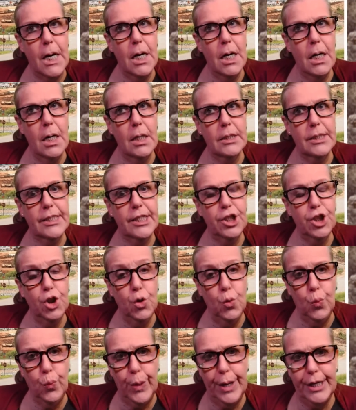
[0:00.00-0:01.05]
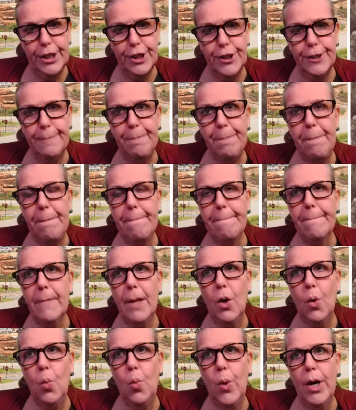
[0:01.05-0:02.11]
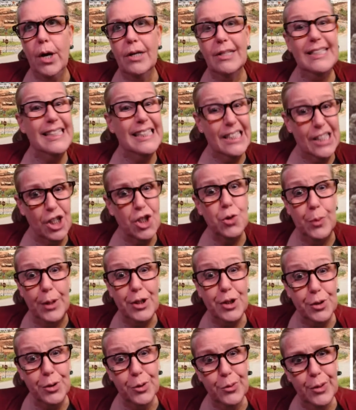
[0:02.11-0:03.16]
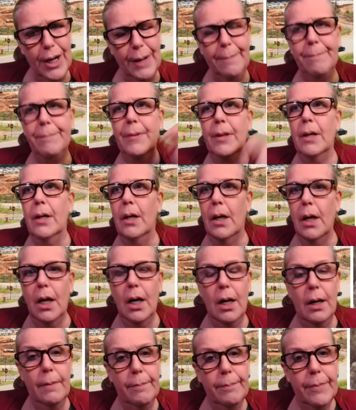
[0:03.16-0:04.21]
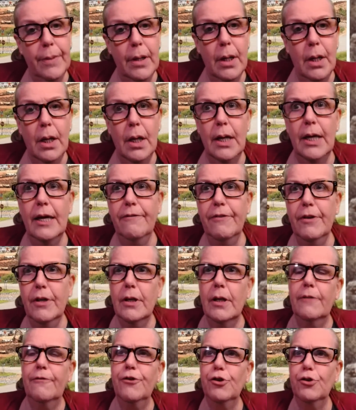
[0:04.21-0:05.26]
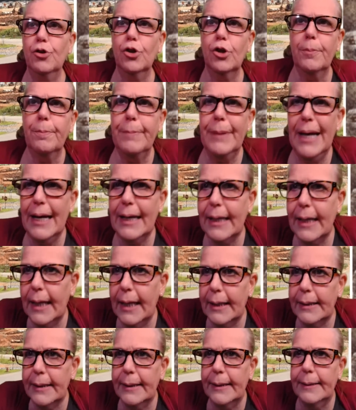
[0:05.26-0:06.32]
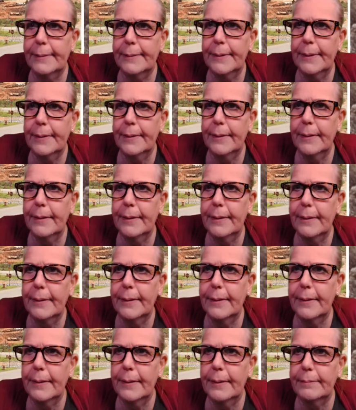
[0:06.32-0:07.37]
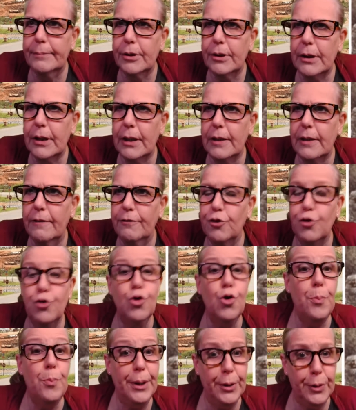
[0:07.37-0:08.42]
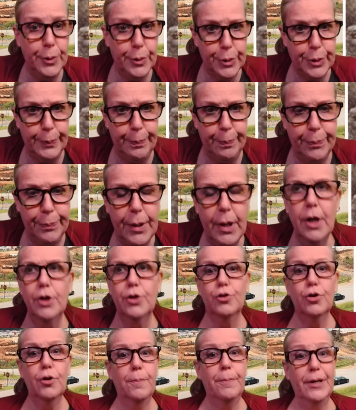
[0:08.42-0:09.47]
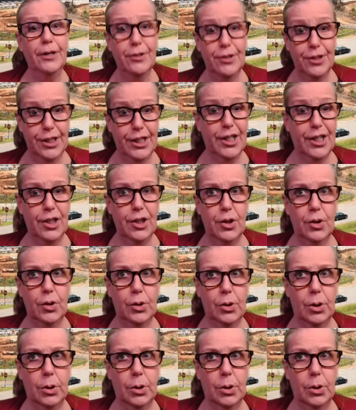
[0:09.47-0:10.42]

a situation where it's a situational crime, um, even if you look back at, uh, uh, thinking of Drew Peterson, Drew Peterson killed